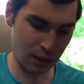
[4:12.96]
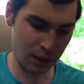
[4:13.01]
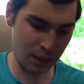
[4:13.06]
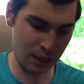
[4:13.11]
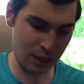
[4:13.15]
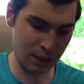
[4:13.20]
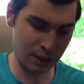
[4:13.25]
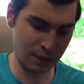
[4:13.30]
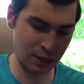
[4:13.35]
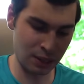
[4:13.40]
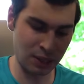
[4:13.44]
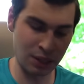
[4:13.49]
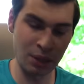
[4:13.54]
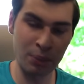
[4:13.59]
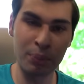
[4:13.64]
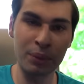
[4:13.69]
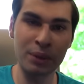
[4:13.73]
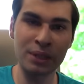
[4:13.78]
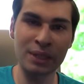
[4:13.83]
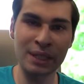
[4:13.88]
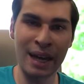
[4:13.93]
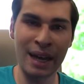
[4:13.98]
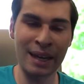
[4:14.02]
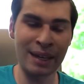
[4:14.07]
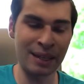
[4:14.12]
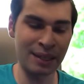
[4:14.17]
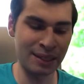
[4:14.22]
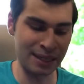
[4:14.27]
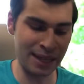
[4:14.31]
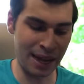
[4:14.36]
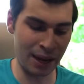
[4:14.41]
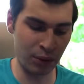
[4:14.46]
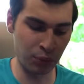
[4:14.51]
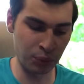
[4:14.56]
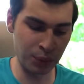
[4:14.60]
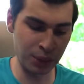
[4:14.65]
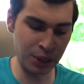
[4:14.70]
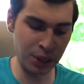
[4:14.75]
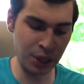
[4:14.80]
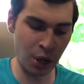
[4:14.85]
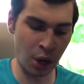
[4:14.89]
And it's as simple as that. It is now
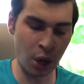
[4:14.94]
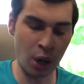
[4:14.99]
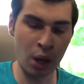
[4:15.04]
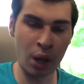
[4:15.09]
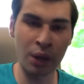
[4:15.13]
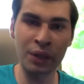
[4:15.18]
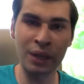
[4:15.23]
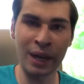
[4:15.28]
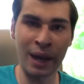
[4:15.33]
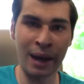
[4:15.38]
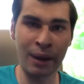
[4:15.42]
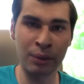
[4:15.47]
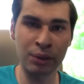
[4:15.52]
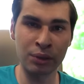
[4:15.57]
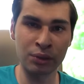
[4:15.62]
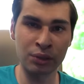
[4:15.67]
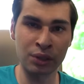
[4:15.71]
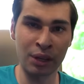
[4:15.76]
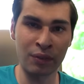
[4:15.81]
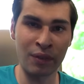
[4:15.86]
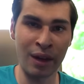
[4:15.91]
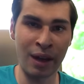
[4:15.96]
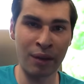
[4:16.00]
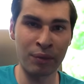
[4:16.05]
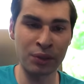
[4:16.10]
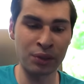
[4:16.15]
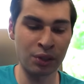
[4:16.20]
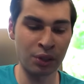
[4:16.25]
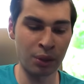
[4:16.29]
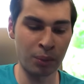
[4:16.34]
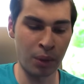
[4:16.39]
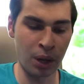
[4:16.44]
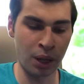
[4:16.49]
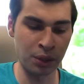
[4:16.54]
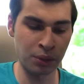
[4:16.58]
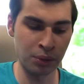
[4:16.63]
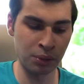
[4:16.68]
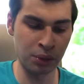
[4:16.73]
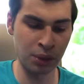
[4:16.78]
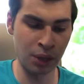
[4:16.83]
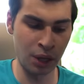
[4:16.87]
reading all the errors of every single
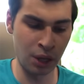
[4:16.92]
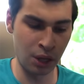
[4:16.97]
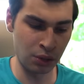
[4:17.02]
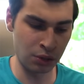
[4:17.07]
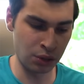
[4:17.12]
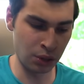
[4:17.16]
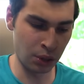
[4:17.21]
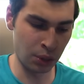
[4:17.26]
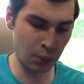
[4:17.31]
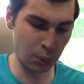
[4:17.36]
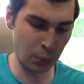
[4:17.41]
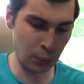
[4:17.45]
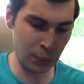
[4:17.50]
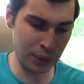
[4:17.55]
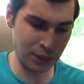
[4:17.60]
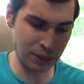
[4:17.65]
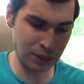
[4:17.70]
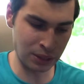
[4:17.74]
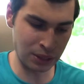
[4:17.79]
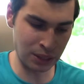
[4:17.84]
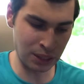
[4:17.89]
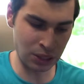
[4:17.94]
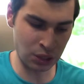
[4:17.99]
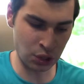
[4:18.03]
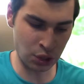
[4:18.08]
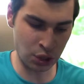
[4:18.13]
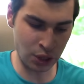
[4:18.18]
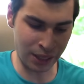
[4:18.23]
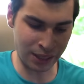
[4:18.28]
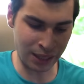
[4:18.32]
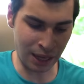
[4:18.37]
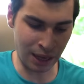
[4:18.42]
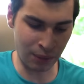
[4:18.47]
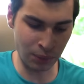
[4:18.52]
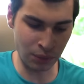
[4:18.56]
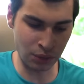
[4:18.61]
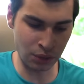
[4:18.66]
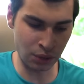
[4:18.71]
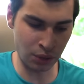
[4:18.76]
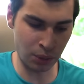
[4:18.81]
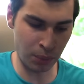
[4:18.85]
module. So we can see it's checked
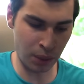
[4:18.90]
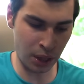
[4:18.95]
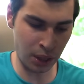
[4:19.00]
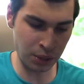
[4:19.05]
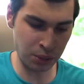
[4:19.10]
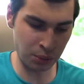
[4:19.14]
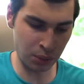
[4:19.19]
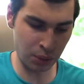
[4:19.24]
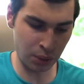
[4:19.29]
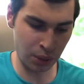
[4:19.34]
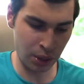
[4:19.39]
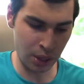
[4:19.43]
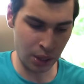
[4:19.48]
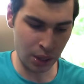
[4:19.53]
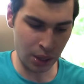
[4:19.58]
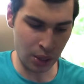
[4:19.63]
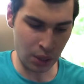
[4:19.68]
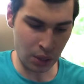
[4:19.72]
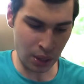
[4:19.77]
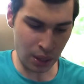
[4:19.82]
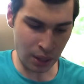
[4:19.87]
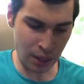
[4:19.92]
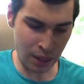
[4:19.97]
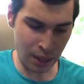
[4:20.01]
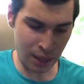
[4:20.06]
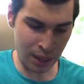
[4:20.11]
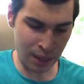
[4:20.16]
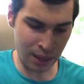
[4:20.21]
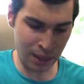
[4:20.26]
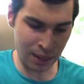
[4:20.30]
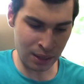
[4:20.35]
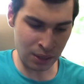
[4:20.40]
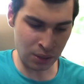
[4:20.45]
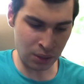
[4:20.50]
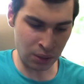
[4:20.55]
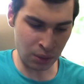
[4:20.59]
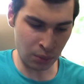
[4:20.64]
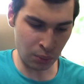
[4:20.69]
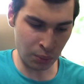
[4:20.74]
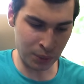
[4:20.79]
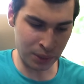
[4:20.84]
every single module,
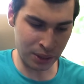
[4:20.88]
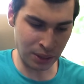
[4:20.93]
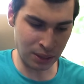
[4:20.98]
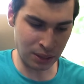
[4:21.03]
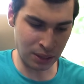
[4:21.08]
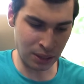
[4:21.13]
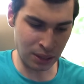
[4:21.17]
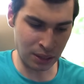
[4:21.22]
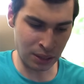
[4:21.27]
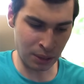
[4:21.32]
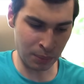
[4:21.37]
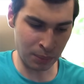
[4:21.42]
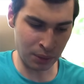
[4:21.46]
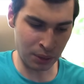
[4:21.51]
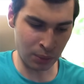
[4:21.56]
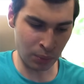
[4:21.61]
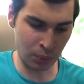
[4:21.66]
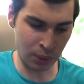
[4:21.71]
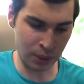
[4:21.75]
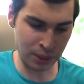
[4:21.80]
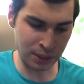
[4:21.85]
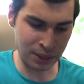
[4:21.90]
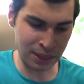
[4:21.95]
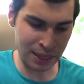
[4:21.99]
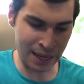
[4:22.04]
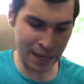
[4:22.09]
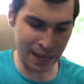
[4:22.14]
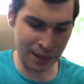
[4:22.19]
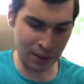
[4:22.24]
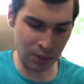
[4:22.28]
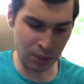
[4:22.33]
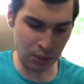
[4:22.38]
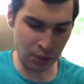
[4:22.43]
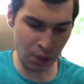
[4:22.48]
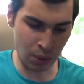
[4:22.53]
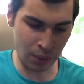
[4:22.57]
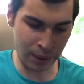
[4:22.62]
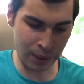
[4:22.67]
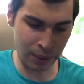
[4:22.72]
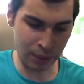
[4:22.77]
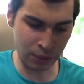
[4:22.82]
and we can see some of the ones that
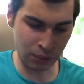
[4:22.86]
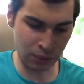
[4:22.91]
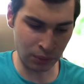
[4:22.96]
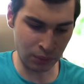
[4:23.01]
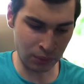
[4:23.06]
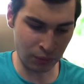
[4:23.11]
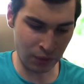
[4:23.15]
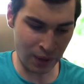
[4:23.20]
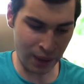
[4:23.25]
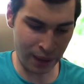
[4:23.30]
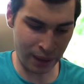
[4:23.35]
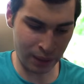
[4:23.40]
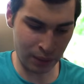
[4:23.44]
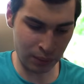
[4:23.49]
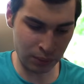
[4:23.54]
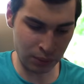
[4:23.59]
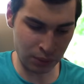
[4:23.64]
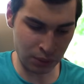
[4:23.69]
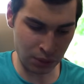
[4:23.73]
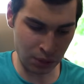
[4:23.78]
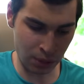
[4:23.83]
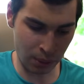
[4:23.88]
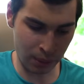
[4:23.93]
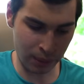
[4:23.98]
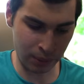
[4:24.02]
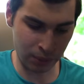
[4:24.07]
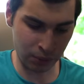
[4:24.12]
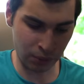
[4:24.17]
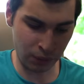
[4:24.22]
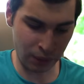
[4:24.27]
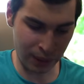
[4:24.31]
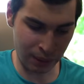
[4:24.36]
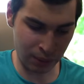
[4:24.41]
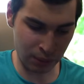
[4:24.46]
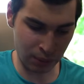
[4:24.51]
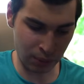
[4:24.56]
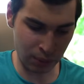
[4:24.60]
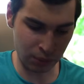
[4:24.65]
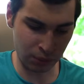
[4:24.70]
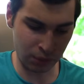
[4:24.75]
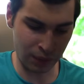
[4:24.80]
no errors found, no errors found,
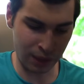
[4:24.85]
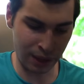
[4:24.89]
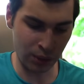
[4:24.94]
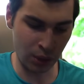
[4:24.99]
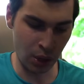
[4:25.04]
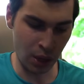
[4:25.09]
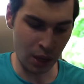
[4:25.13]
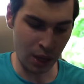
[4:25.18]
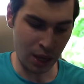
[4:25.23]
no errors found.